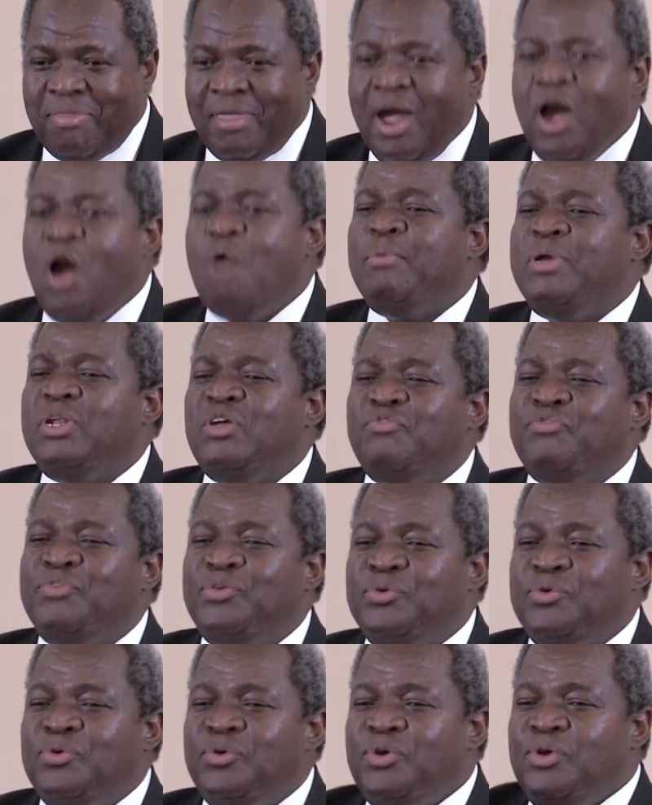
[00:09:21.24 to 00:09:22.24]
How many of
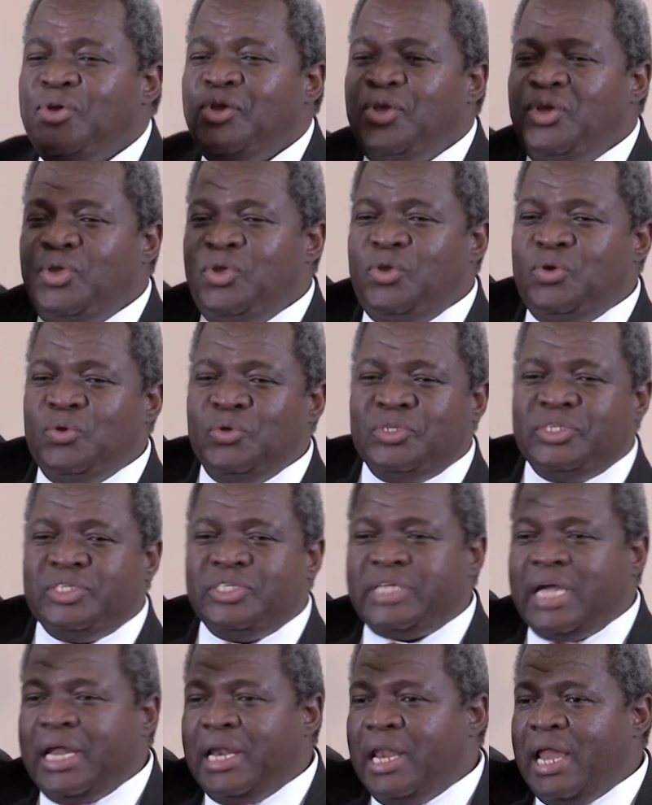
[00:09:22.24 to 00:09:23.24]
you used
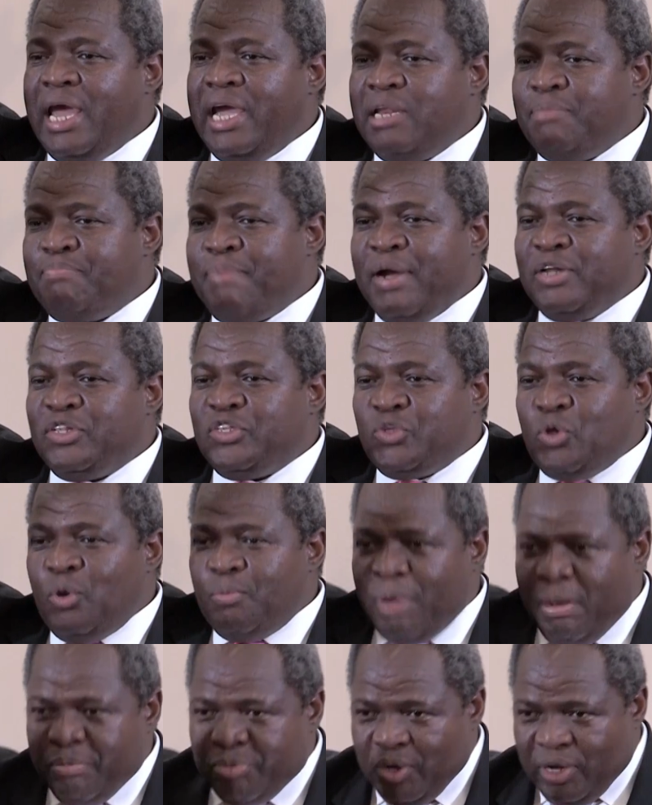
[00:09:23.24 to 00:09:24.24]
Sunlight Bar
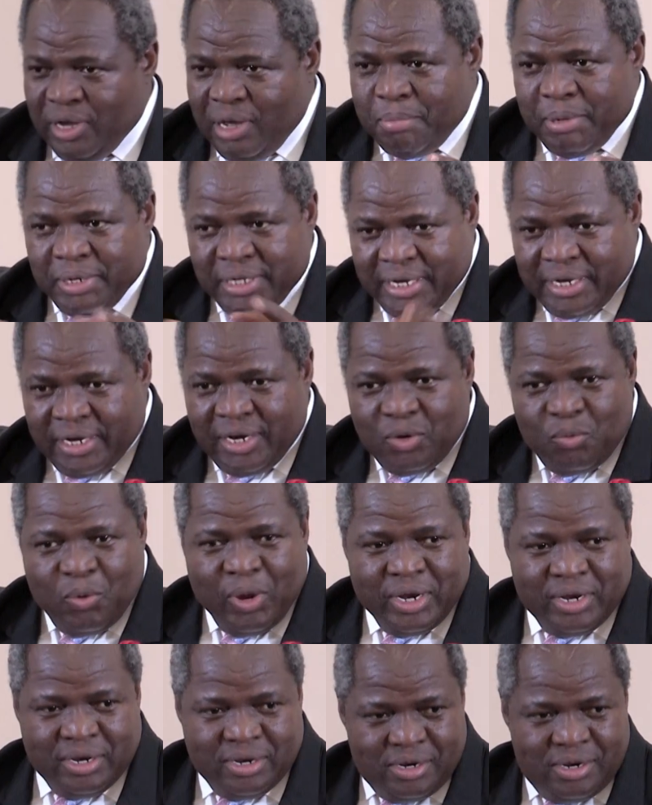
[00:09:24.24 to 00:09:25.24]
Soap? I'm talking about the green
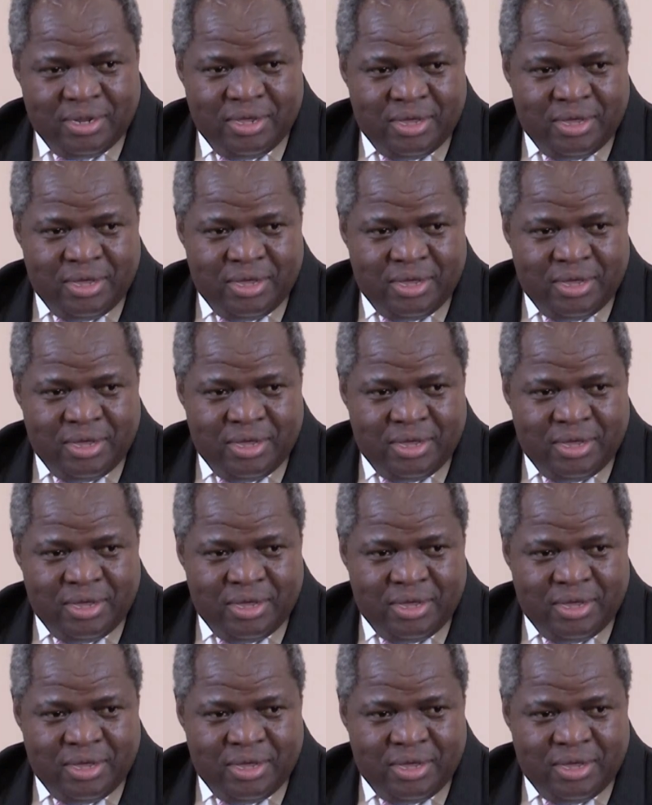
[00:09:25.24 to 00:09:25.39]
one.